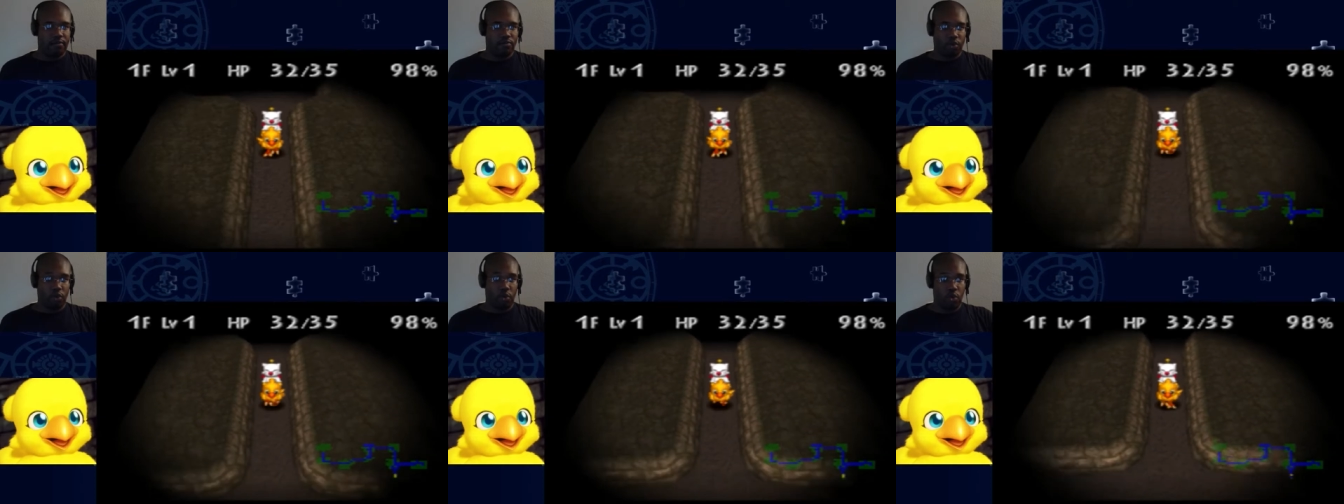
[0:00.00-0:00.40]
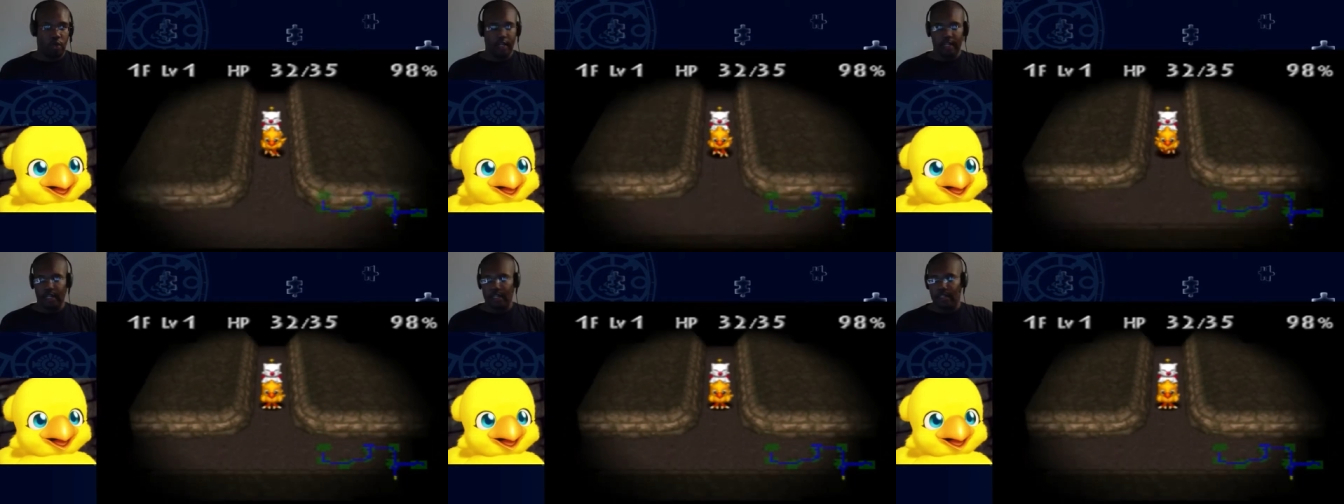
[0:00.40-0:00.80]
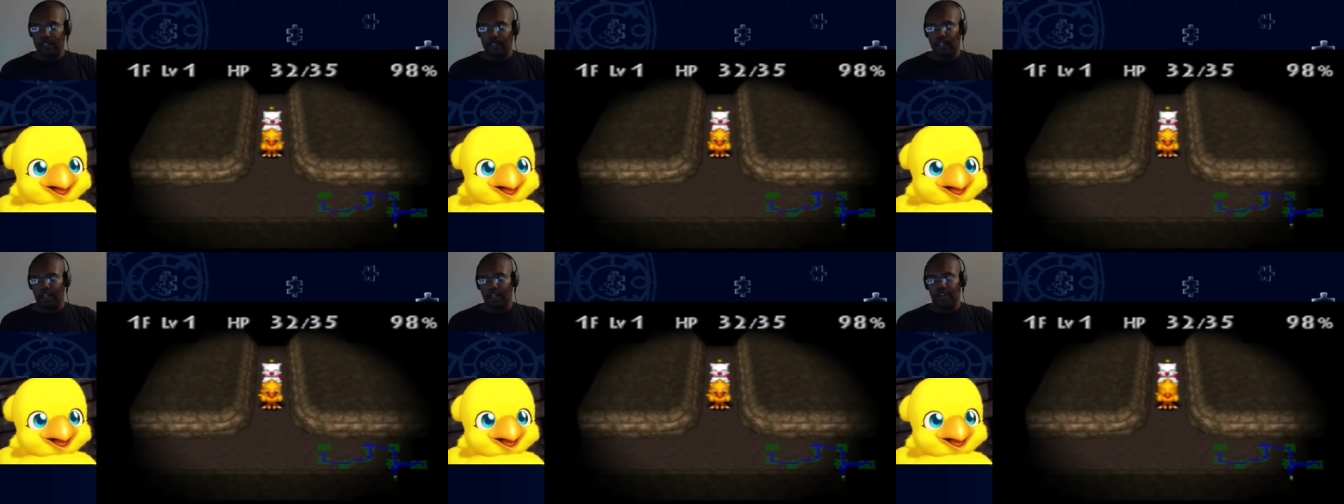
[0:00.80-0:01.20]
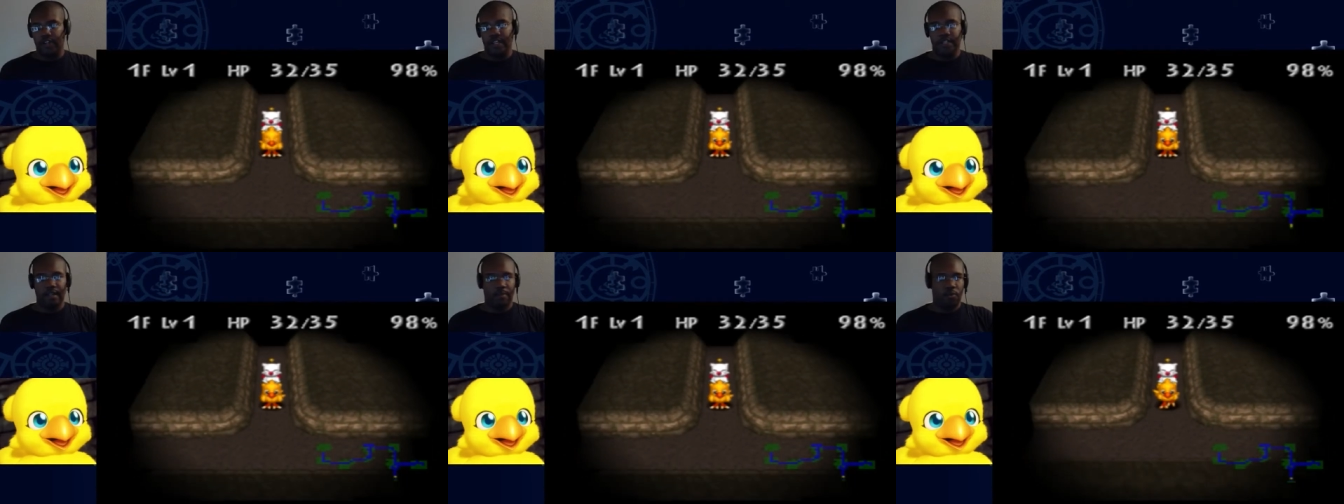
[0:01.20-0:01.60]
recording this here
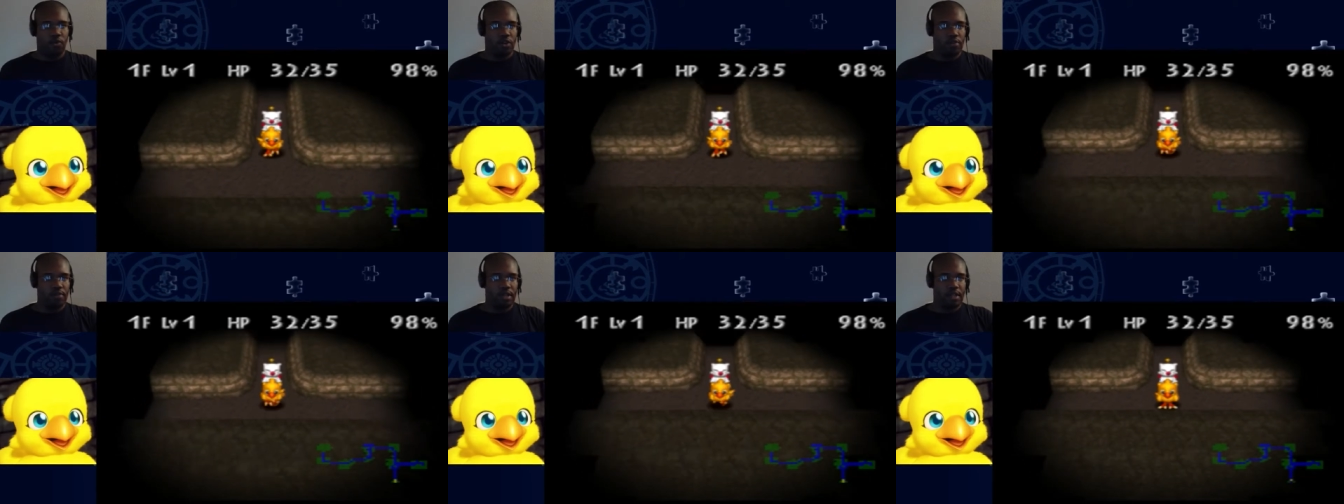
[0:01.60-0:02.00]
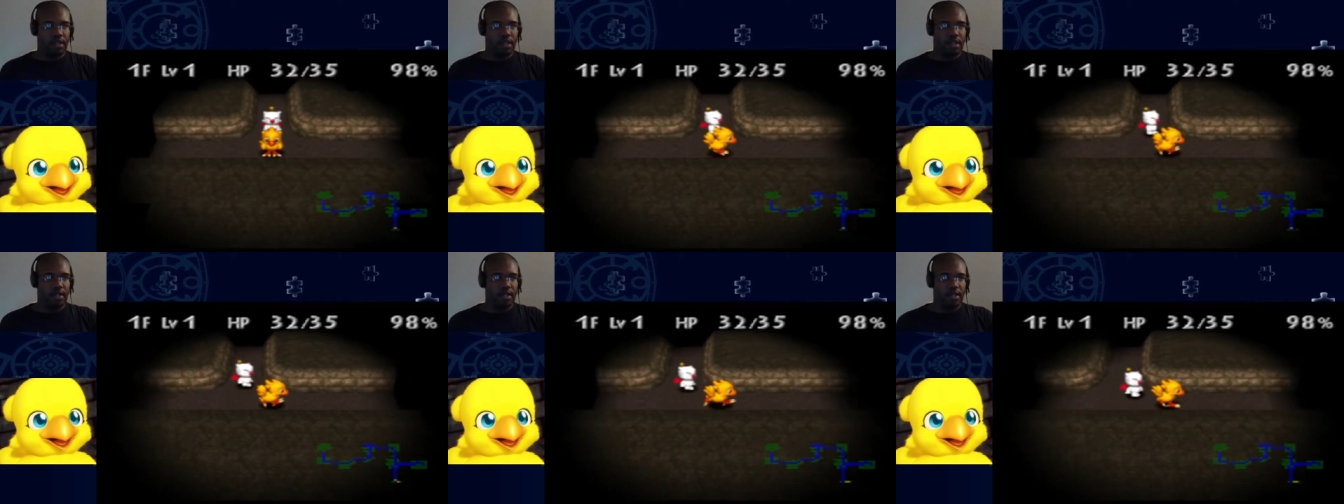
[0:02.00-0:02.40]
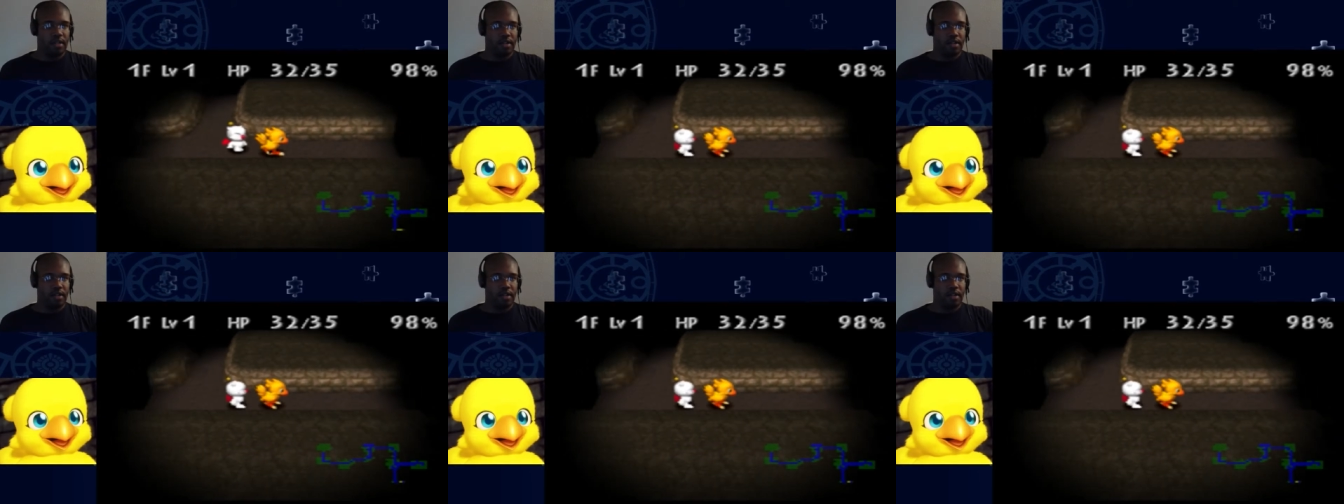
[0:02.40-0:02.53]
is I'm going to be